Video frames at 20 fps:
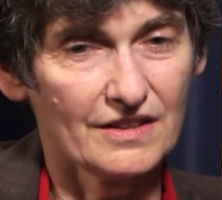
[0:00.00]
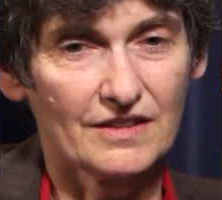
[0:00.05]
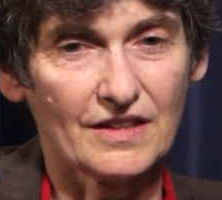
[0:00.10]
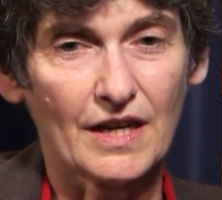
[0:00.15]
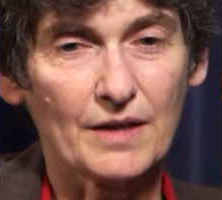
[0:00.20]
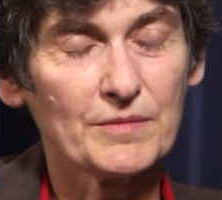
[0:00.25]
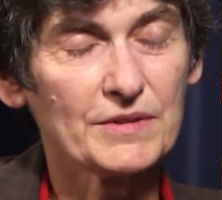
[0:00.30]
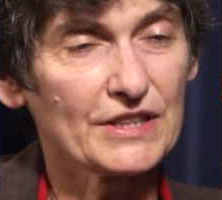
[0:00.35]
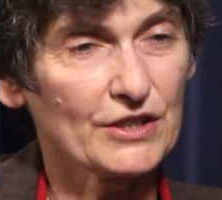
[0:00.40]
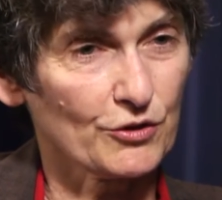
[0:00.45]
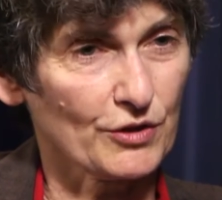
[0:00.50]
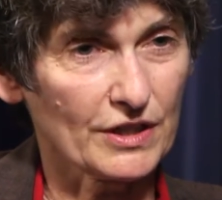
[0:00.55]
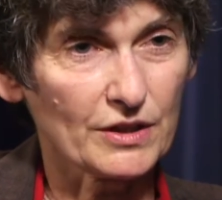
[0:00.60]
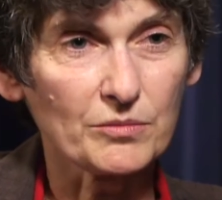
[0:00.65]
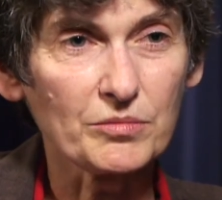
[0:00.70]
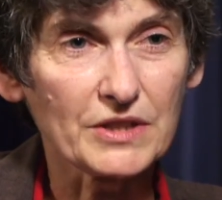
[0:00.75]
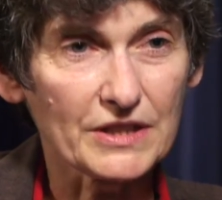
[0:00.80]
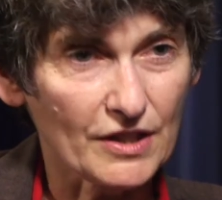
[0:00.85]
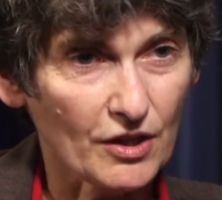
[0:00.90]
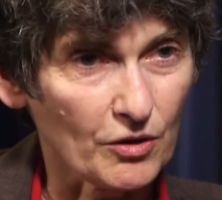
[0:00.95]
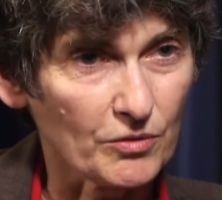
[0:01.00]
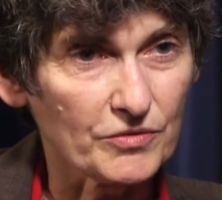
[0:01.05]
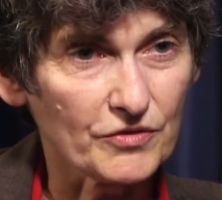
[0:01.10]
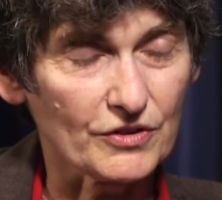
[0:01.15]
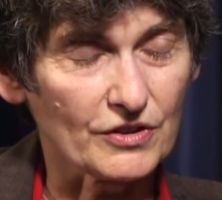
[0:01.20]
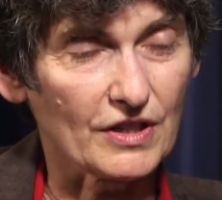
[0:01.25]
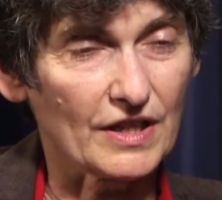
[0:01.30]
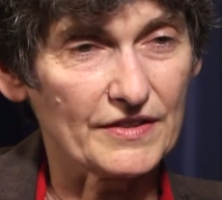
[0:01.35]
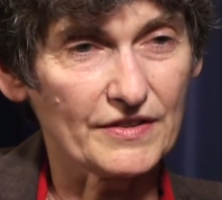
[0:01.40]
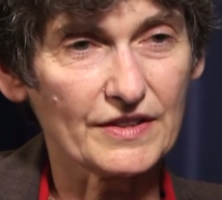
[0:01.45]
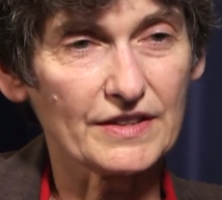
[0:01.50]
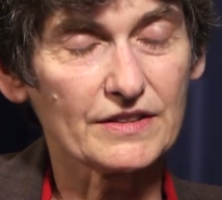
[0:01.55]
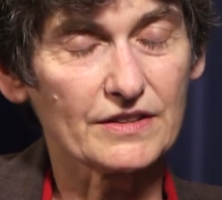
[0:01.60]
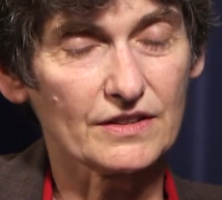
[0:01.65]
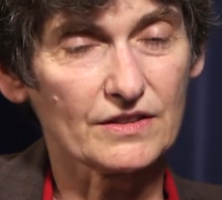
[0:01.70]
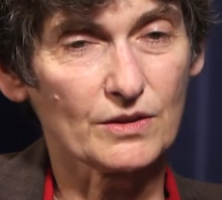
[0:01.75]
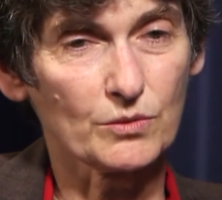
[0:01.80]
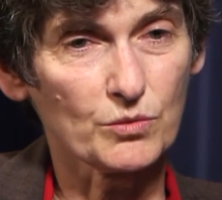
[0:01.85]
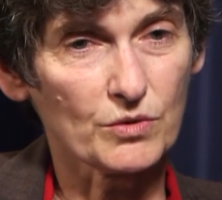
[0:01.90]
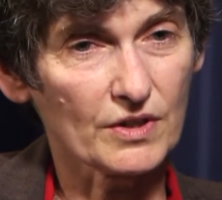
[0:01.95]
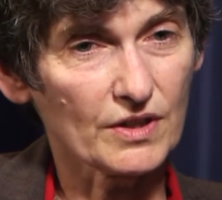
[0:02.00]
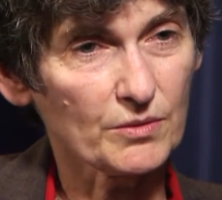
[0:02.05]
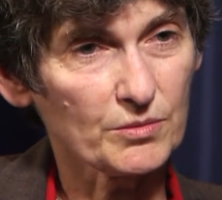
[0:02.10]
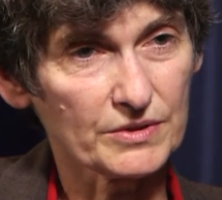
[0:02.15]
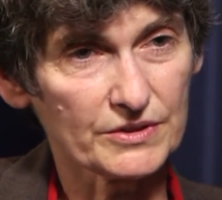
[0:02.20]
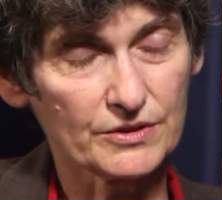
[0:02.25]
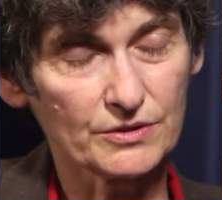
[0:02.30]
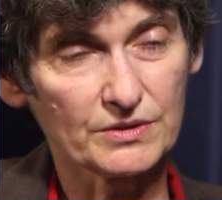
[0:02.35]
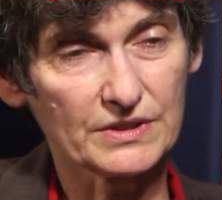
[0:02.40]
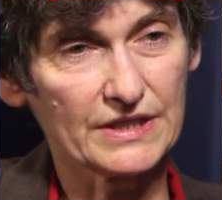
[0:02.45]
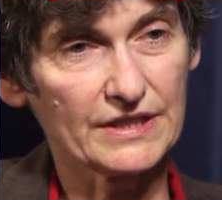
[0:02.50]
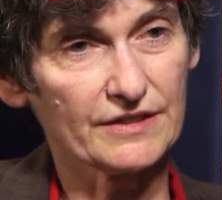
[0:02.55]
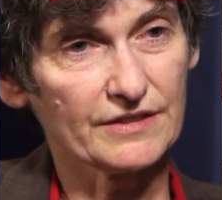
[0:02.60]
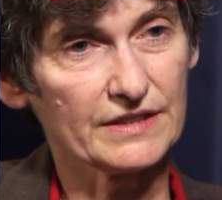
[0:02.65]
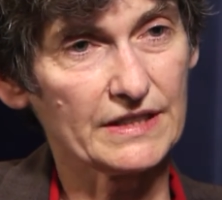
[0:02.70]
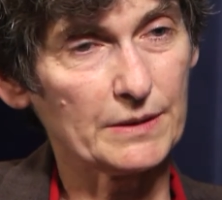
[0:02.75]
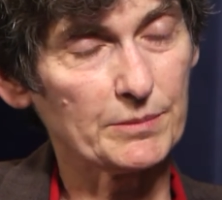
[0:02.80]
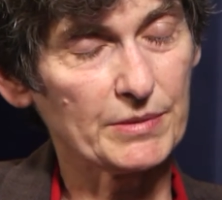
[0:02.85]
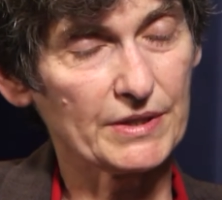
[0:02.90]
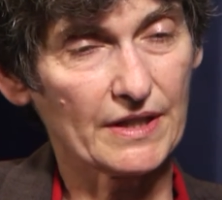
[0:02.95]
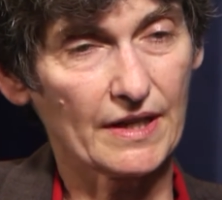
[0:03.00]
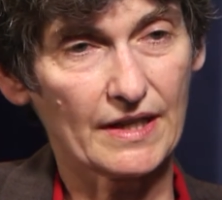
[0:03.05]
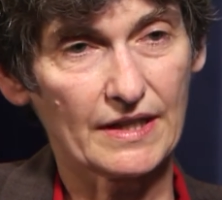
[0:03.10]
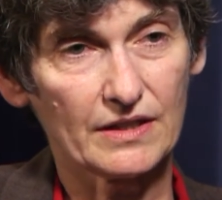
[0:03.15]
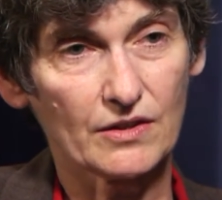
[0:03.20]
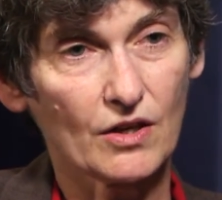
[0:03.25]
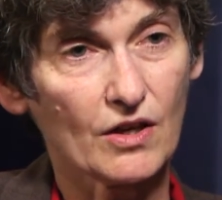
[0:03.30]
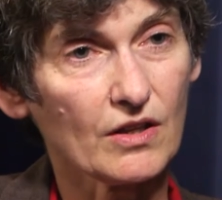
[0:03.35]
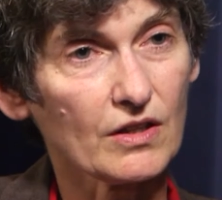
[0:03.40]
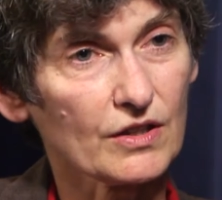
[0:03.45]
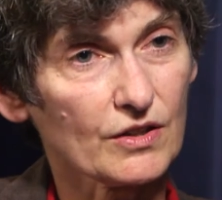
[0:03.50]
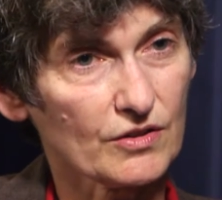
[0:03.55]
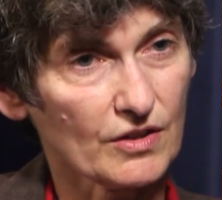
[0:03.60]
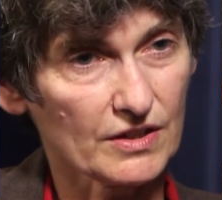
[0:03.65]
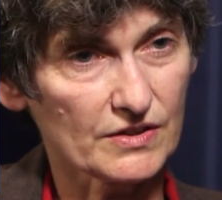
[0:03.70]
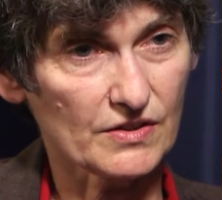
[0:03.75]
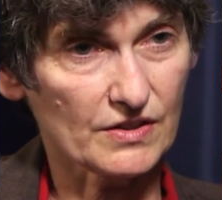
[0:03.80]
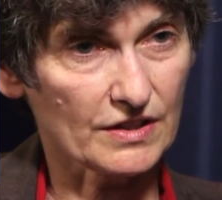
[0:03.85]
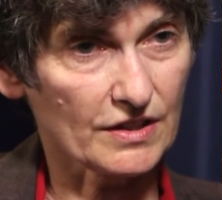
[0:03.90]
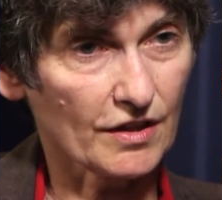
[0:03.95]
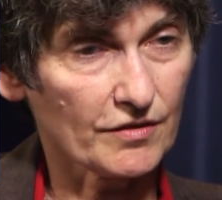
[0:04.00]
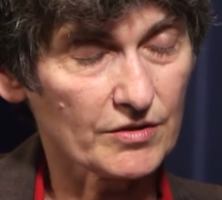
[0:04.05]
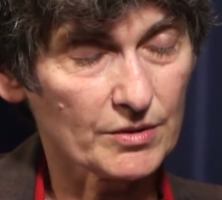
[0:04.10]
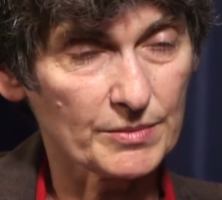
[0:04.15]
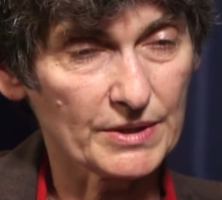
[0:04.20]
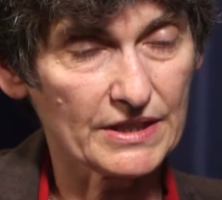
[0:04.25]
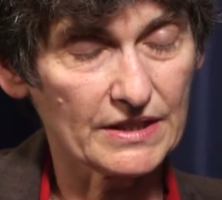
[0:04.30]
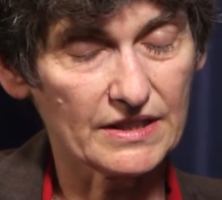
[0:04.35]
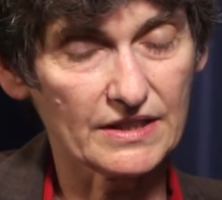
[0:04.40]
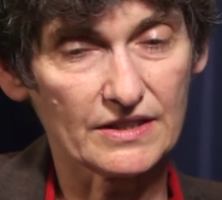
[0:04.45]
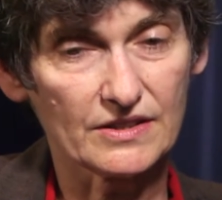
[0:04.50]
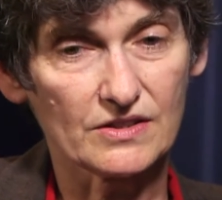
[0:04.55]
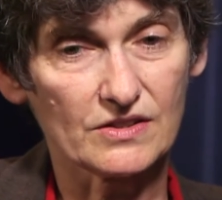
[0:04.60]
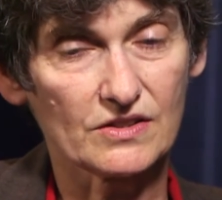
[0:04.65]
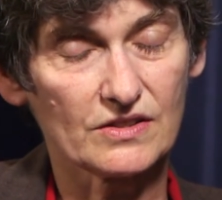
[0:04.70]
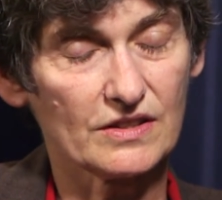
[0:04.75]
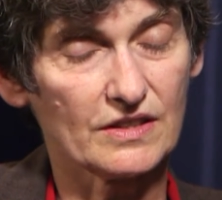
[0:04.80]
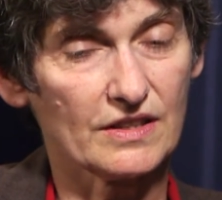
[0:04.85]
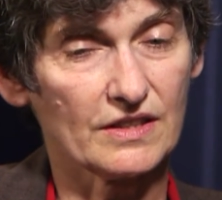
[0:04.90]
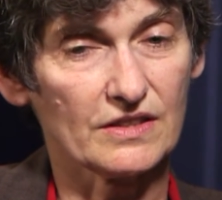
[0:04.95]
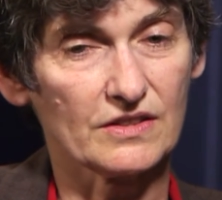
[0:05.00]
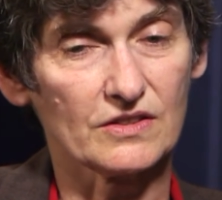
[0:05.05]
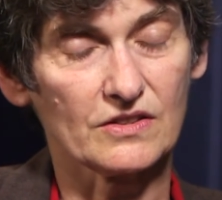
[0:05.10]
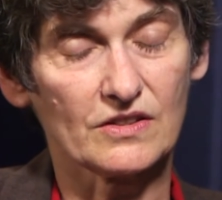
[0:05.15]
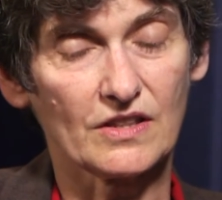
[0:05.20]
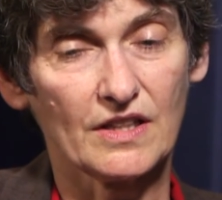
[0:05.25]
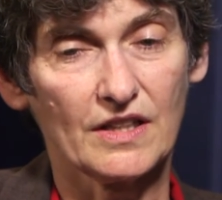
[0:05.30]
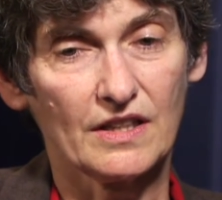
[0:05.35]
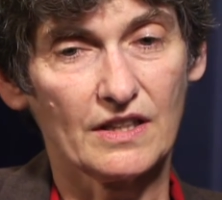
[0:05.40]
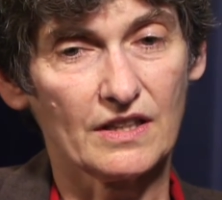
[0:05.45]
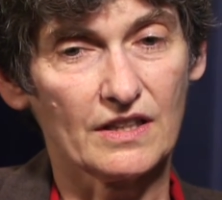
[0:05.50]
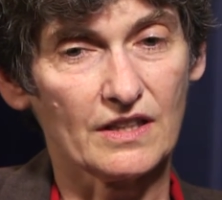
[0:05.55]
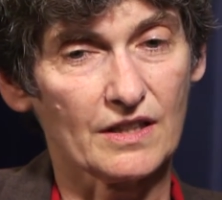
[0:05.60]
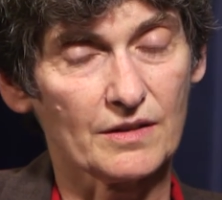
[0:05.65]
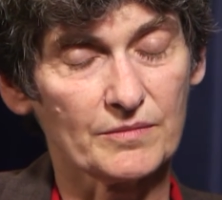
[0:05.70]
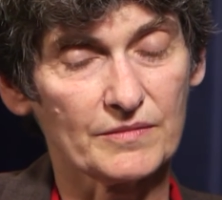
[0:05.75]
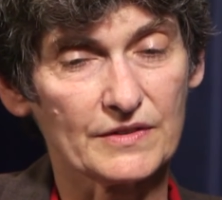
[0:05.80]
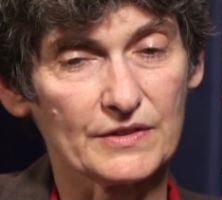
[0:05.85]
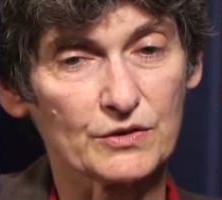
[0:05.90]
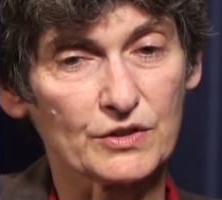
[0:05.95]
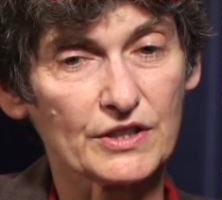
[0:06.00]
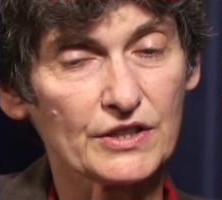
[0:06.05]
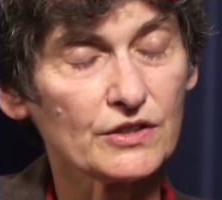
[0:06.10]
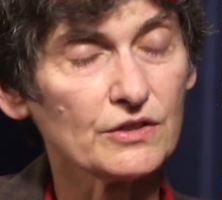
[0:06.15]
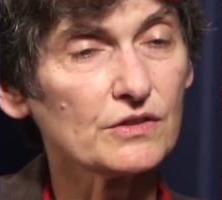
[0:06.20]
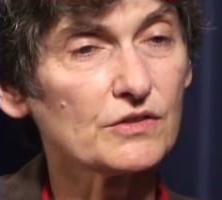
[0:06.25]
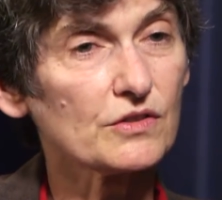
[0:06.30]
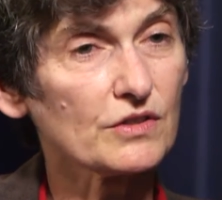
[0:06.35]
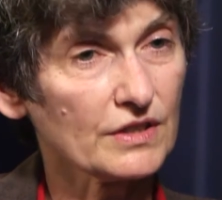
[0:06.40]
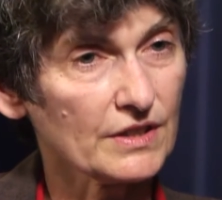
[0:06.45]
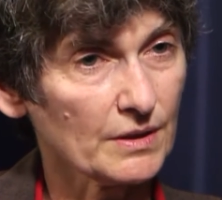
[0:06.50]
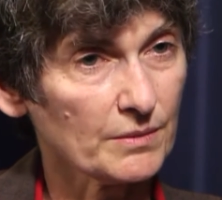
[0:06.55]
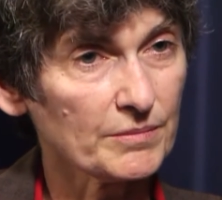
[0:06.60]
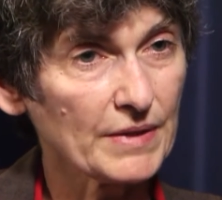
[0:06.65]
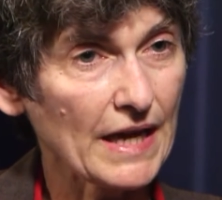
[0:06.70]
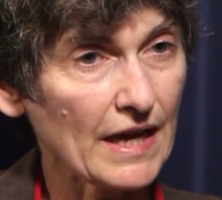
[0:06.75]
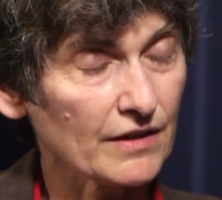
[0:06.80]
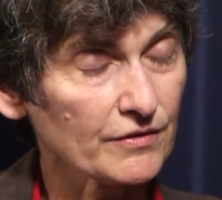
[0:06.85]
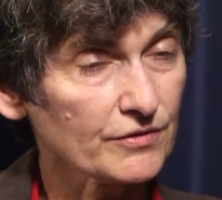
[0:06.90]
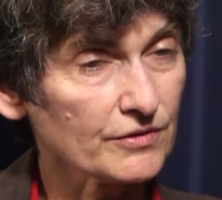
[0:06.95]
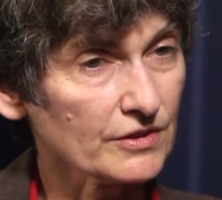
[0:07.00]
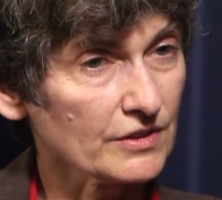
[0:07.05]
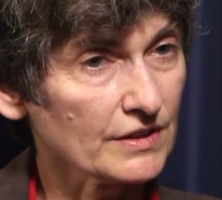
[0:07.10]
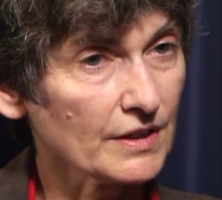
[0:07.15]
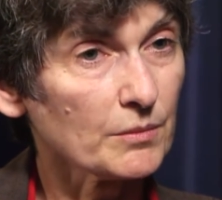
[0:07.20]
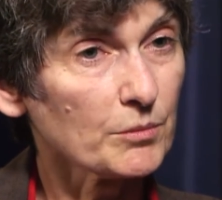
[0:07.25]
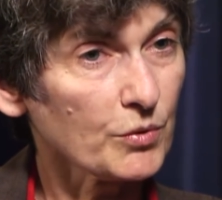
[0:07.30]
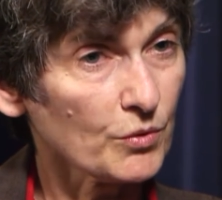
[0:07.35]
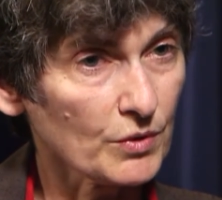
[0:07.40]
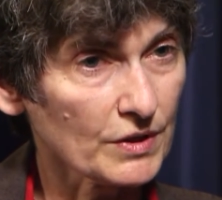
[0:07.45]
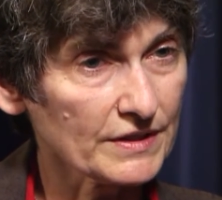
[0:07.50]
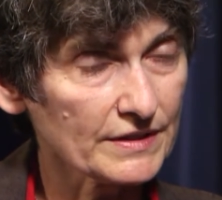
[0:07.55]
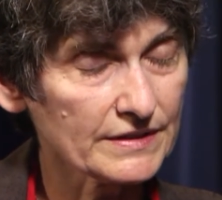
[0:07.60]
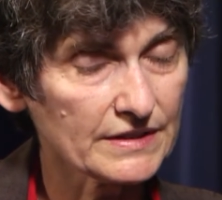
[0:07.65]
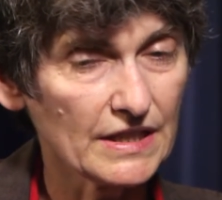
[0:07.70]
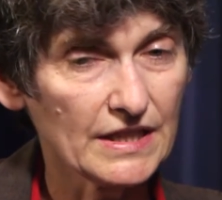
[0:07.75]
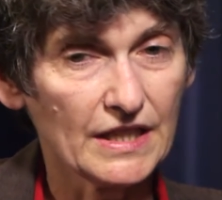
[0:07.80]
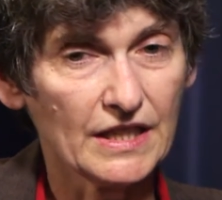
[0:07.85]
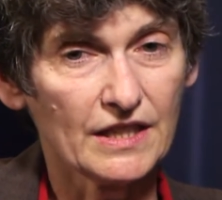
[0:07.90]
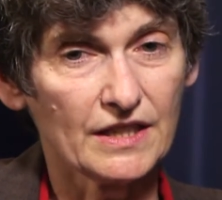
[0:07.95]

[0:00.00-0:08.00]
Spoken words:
I'm incredibly hopeful. I think that the work we're doing here at EPA and all across the government is hugely impactful and important.